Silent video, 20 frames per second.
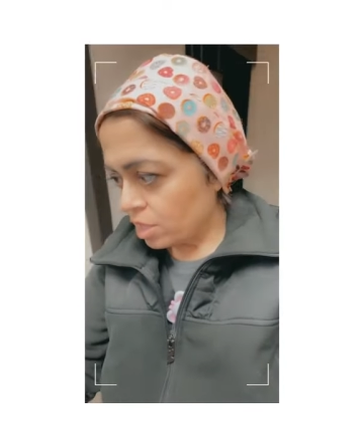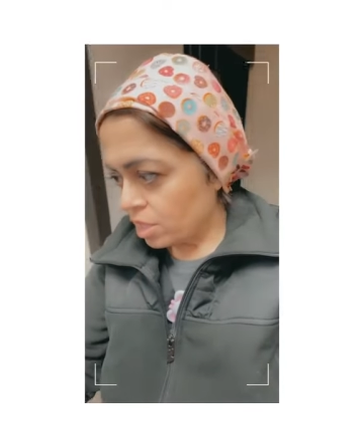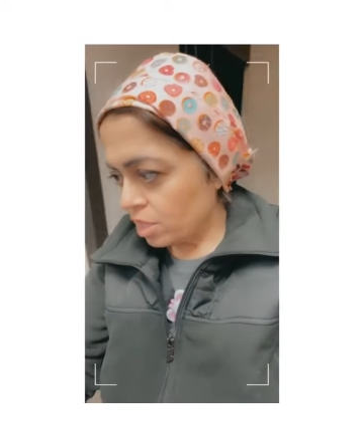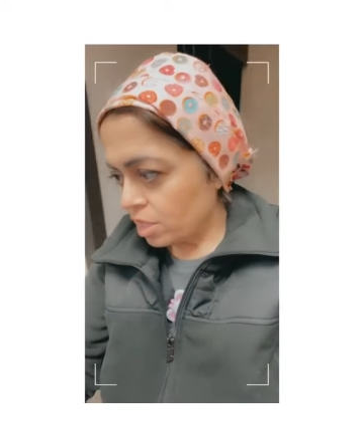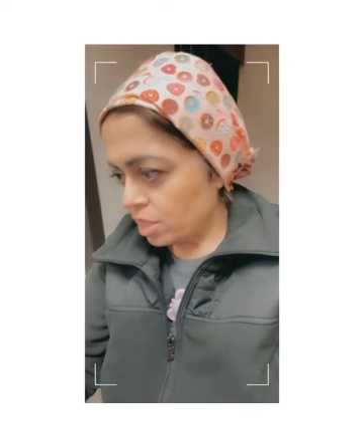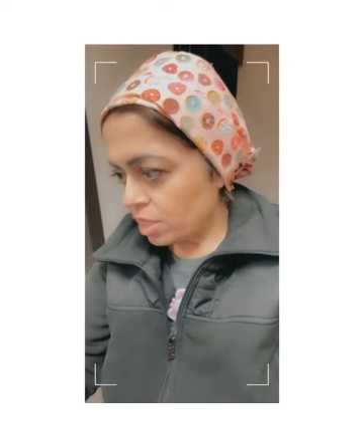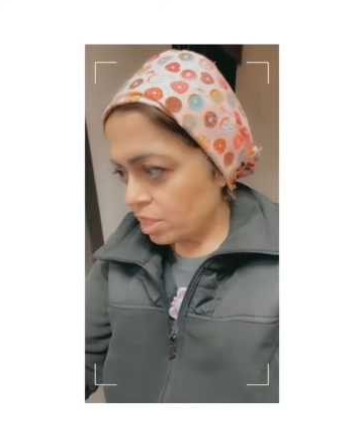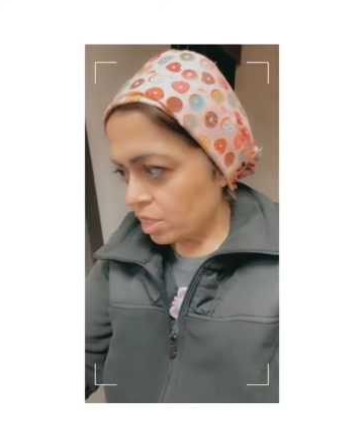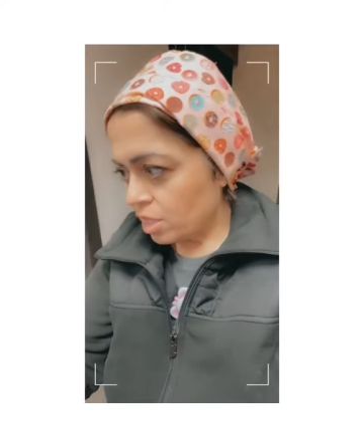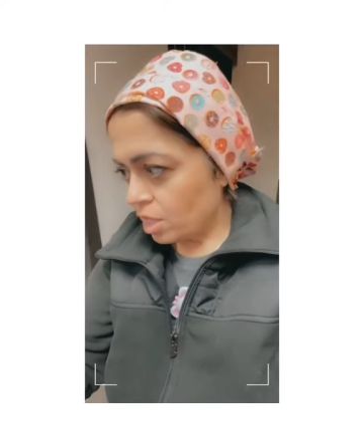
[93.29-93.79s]

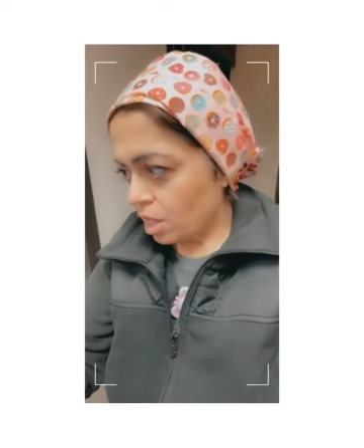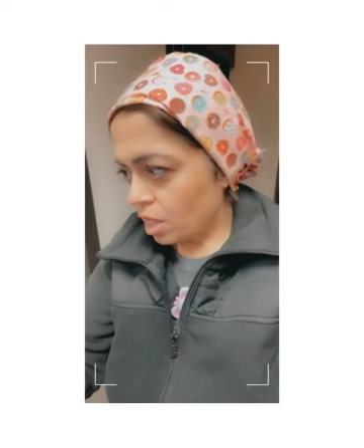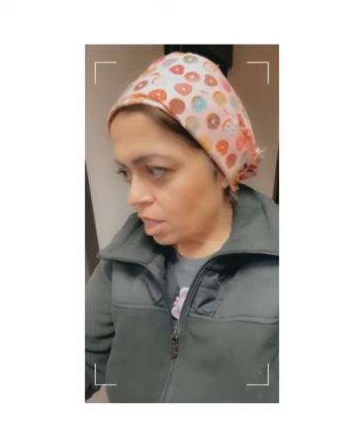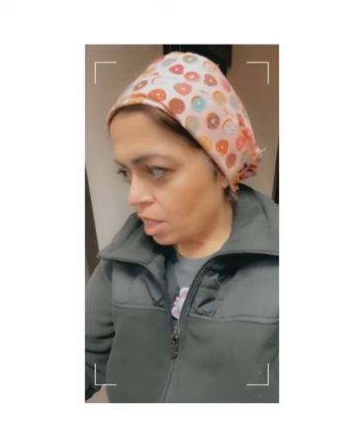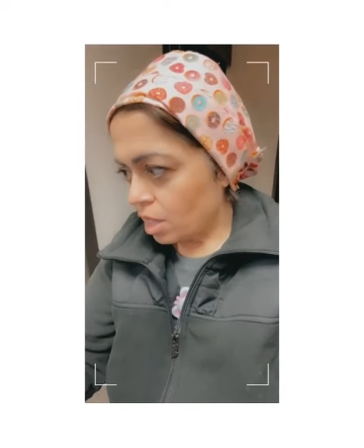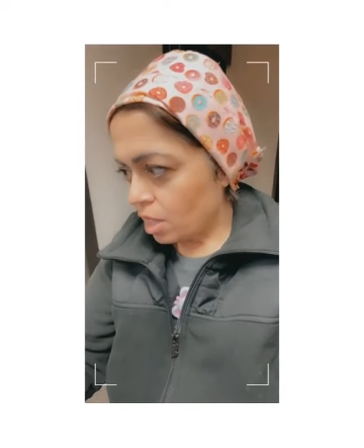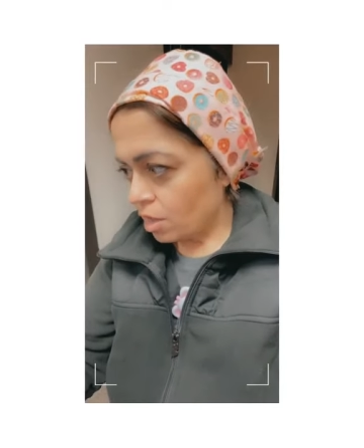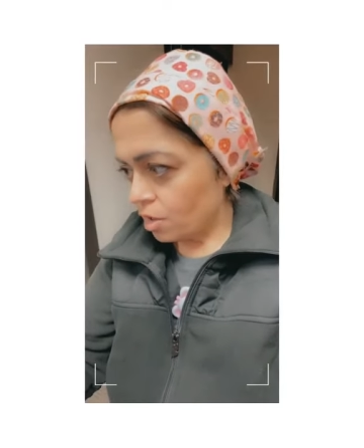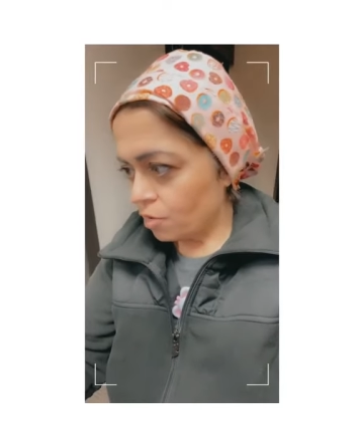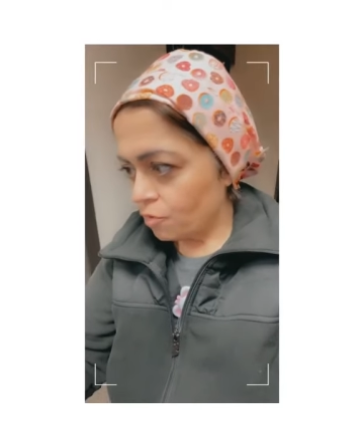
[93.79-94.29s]
is
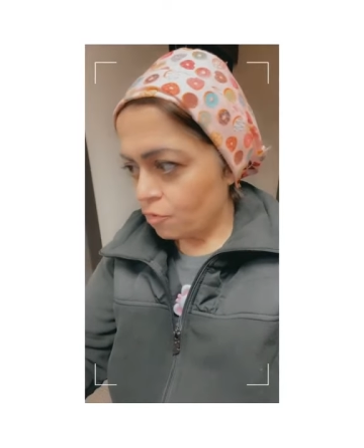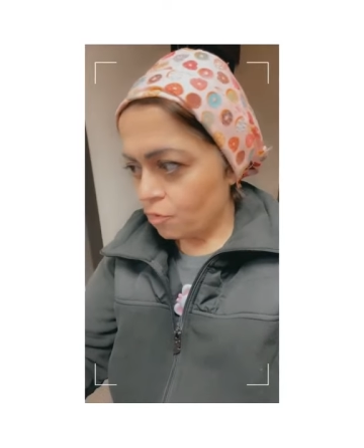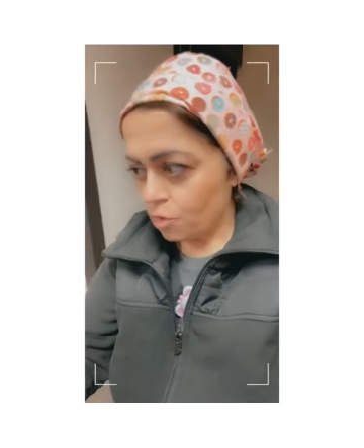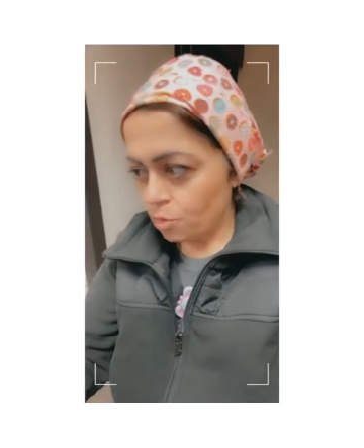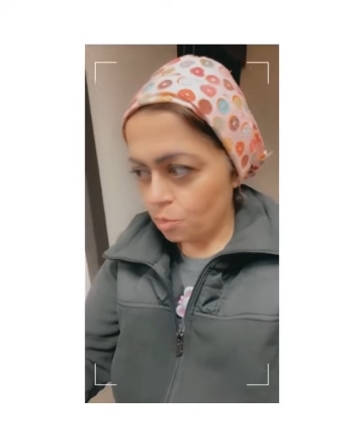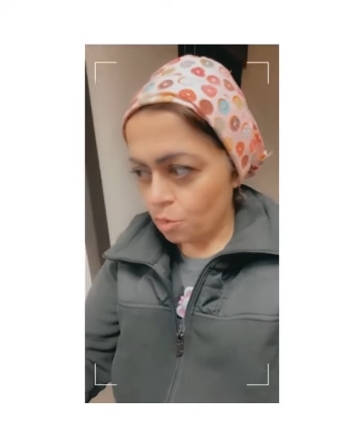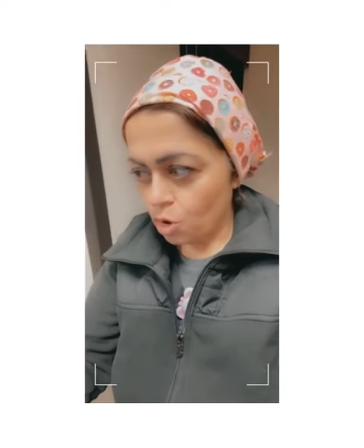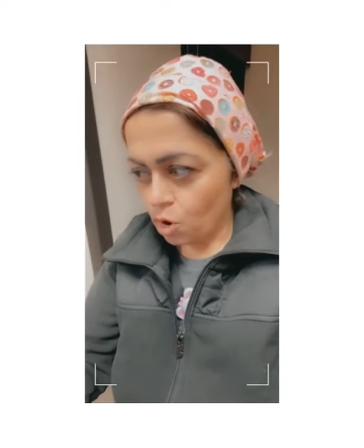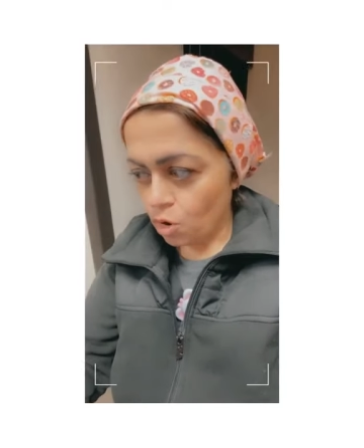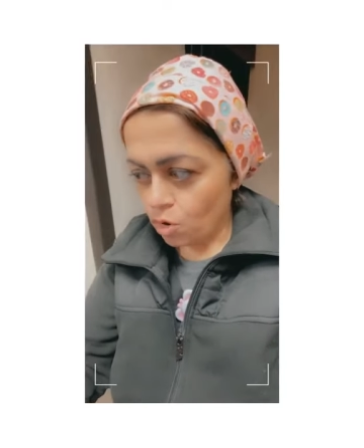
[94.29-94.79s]

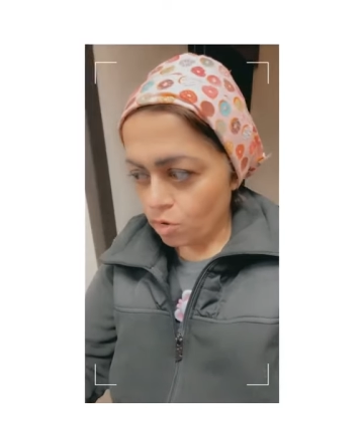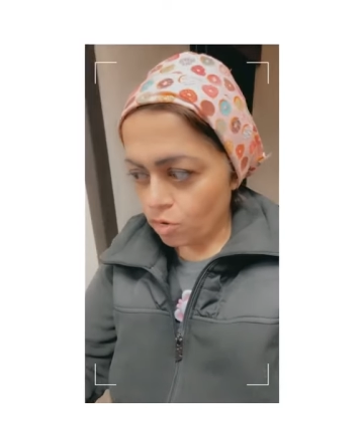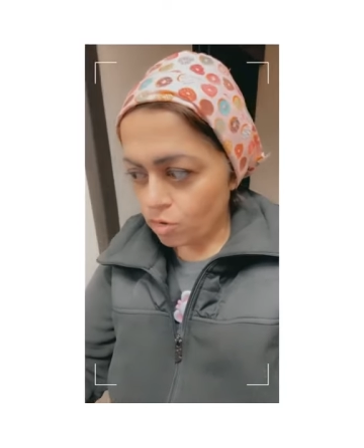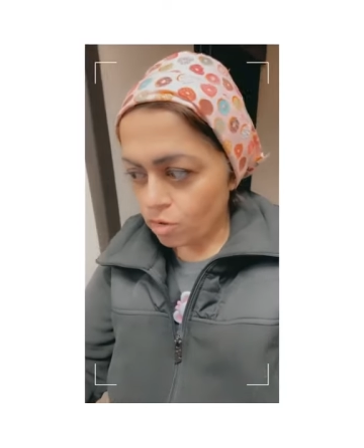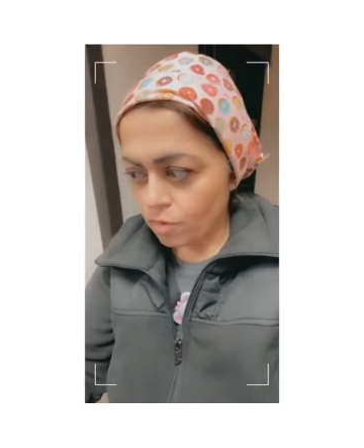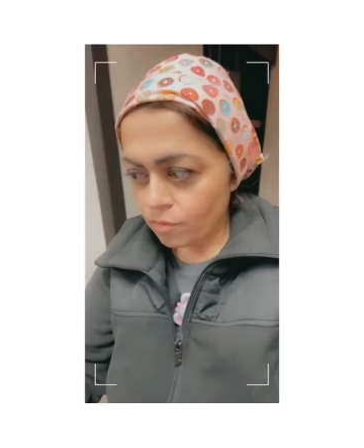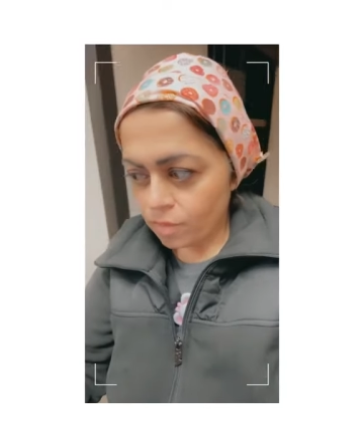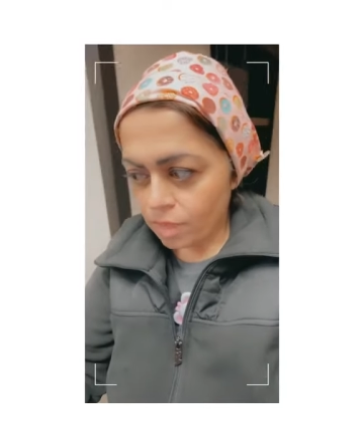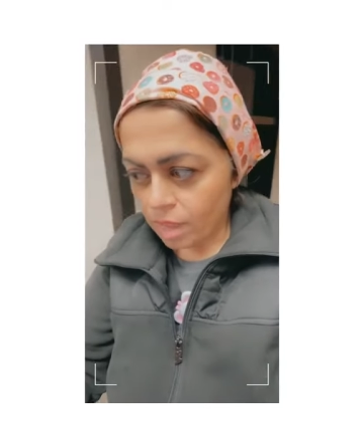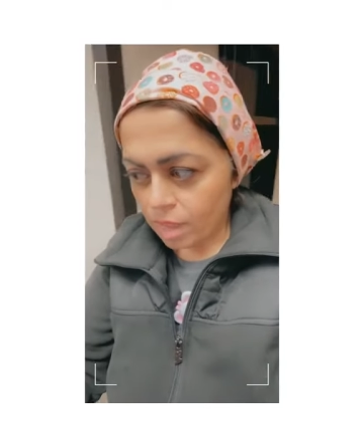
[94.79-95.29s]
from Garden
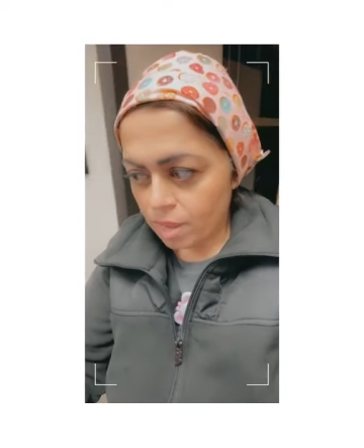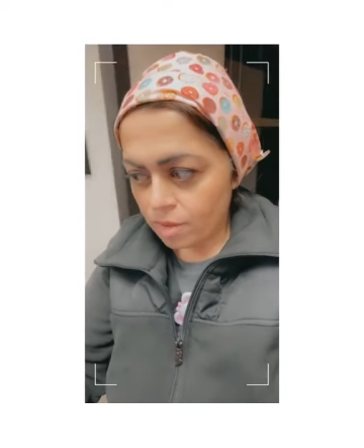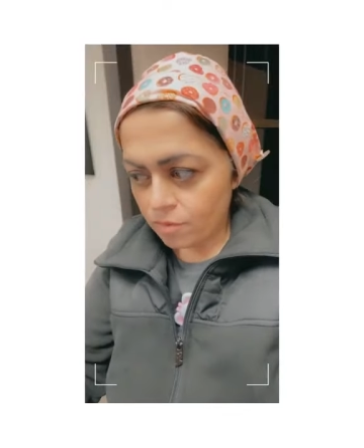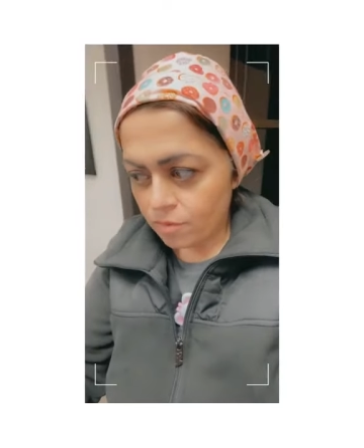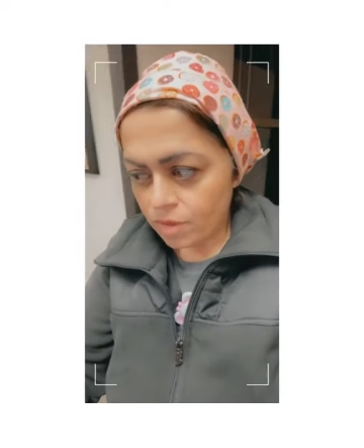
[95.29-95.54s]
of Life.